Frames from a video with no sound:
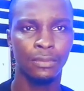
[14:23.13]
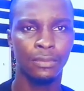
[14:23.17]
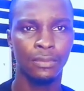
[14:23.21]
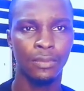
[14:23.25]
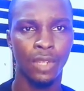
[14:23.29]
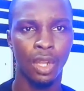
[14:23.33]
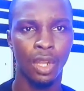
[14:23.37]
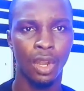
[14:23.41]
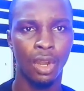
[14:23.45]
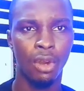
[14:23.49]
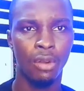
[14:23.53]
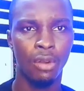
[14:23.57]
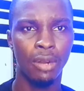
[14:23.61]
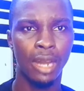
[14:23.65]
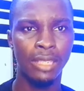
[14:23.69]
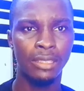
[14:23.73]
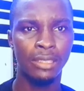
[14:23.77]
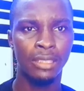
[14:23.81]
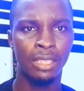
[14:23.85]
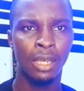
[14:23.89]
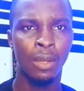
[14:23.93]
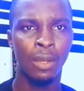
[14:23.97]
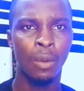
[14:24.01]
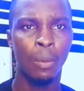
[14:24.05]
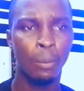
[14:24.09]
All right,
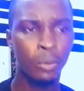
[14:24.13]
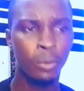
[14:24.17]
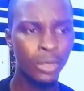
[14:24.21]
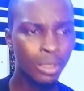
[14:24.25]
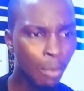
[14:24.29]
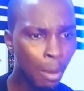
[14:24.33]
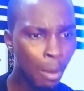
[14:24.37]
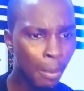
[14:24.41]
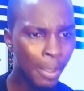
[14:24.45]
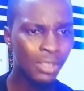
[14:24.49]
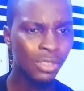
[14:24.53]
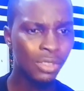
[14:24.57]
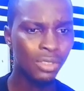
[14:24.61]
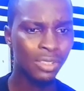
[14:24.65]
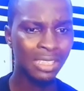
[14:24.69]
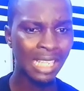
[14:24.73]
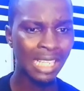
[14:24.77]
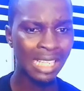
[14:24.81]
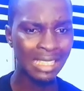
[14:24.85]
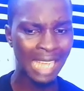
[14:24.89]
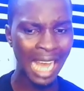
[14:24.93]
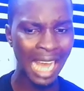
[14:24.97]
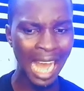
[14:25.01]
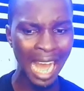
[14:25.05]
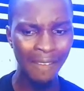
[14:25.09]
the moment you start
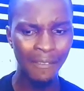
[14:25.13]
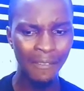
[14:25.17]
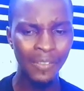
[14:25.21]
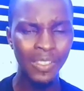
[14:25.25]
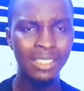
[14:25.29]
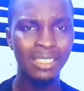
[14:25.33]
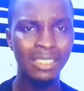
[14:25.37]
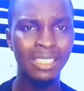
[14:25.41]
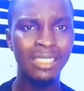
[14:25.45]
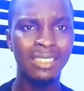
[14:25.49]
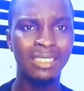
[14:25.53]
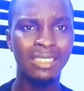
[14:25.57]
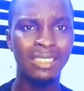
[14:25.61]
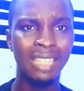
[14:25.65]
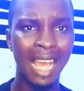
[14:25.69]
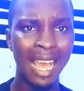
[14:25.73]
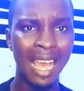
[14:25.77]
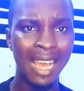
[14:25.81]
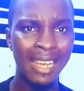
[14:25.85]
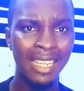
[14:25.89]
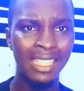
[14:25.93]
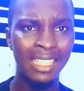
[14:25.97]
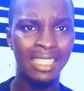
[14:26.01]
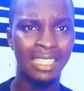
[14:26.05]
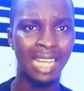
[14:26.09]
having this
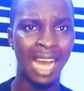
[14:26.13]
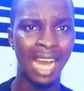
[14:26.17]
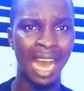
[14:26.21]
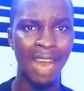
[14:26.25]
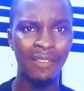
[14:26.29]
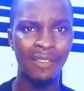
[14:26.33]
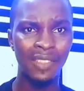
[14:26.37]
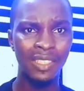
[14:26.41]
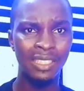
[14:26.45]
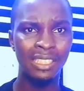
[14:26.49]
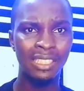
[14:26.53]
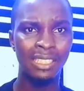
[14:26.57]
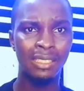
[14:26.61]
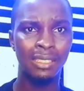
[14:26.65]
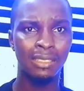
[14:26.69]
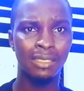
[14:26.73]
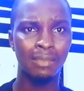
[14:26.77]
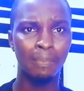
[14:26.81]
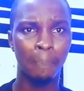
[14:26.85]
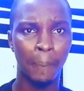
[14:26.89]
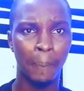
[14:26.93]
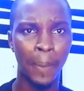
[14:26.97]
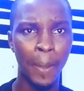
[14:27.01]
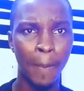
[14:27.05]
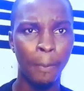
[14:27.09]
energy, having these
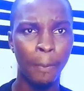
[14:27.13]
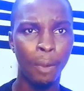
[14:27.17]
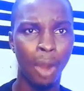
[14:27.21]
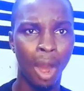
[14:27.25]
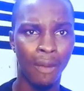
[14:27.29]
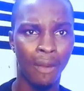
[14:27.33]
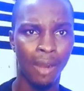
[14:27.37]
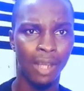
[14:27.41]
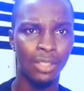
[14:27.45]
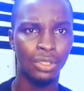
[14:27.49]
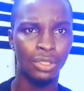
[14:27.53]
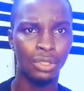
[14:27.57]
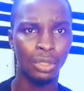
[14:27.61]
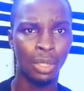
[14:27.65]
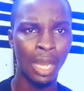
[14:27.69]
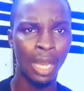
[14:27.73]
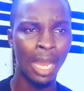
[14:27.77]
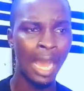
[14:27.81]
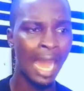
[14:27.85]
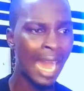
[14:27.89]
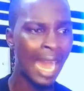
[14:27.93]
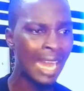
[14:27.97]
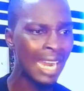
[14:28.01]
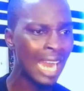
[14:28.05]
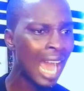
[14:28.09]
people around you,
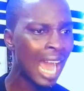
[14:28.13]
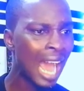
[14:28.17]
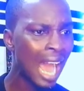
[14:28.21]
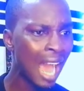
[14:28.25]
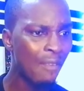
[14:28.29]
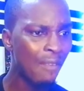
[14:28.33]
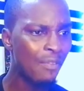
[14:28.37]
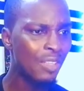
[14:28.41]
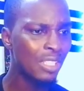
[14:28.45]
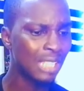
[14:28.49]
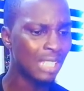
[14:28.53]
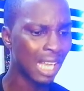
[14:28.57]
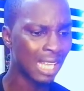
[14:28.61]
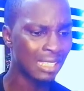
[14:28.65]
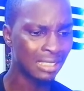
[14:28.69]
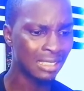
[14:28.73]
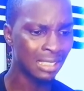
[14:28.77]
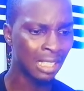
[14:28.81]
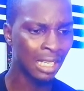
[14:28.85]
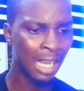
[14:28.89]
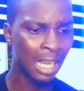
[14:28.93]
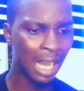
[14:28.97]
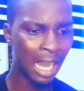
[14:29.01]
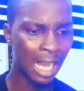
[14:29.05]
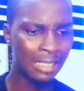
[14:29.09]
and I have it
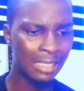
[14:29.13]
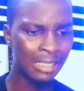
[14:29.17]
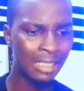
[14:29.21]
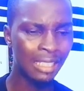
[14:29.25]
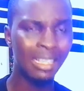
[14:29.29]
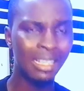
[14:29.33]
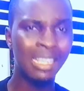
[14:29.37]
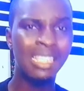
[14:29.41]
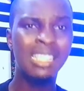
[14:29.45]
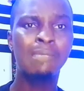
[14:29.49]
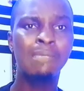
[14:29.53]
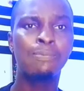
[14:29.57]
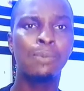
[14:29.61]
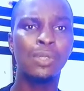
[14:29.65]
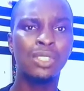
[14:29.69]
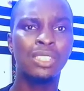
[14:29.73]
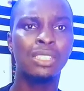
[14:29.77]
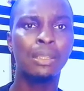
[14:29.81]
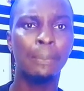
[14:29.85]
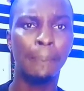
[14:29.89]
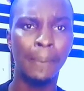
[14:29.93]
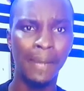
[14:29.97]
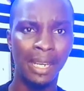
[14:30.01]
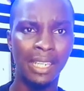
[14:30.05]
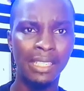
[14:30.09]
as a
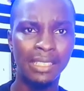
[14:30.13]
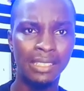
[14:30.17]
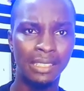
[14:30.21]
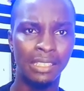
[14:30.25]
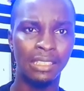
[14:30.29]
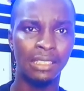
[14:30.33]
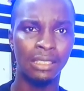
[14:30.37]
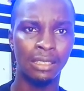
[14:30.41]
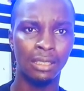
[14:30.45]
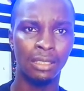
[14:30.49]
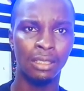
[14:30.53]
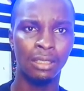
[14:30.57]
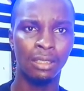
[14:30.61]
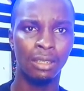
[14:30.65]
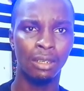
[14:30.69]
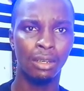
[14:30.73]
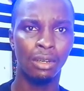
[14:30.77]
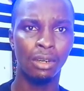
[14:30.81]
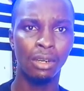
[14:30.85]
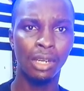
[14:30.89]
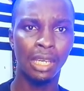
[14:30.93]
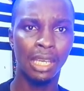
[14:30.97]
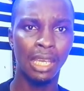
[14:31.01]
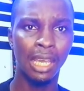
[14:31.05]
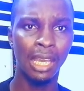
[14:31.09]
responsibility,
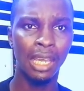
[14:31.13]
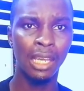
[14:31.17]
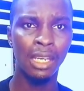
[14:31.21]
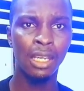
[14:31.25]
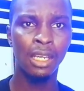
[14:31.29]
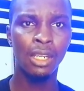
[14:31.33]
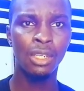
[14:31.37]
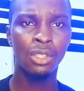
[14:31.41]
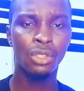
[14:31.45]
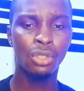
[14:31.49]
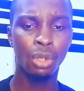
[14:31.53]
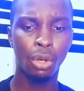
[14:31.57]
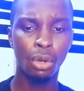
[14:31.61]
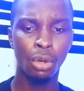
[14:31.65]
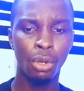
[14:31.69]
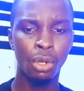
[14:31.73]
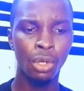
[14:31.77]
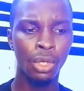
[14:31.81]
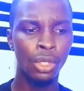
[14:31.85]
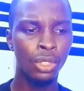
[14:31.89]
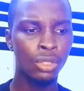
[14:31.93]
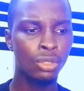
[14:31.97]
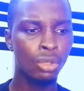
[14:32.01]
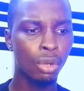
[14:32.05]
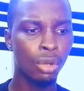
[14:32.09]
okay, to
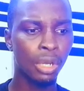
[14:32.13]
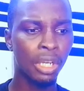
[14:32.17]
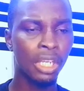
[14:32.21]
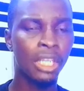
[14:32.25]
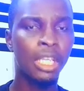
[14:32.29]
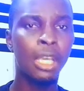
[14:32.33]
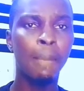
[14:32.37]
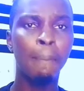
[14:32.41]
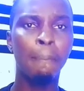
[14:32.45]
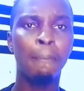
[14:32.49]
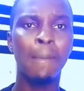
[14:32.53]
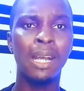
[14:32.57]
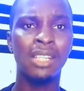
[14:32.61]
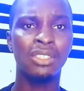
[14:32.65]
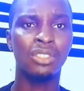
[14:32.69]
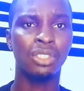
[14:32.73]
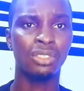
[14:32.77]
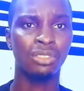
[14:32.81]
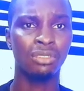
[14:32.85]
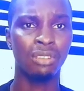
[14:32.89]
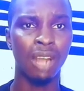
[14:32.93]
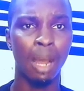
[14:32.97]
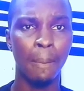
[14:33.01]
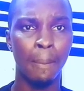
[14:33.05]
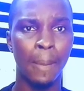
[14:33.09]
keep my
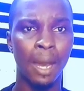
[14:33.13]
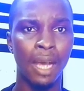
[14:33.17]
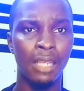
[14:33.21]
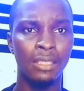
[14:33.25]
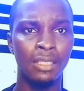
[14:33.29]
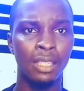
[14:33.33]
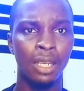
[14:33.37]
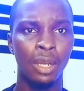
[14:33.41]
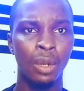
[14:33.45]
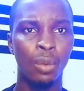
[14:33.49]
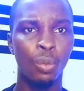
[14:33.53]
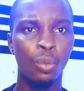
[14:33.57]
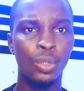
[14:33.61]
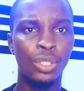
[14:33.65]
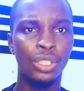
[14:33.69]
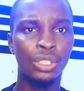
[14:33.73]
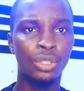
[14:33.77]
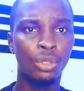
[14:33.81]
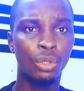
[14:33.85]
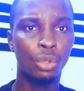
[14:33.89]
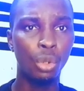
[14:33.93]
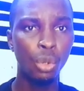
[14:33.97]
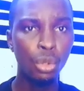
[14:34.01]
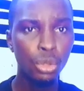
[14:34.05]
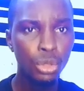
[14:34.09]
subscribers with
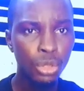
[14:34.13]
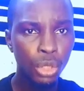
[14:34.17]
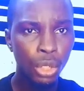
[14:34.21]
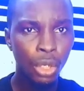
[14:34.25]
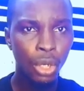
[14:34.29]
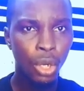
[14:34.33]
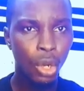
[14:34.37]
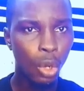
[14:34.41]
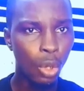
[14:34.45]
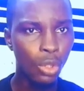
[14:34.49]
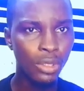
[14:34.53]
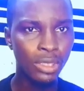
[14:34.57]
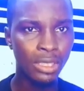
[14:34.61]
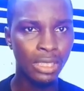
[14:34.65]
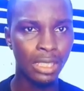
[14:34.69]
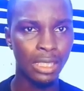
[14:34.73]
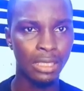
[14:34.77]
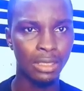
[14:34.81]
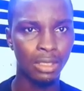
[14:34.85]
good content.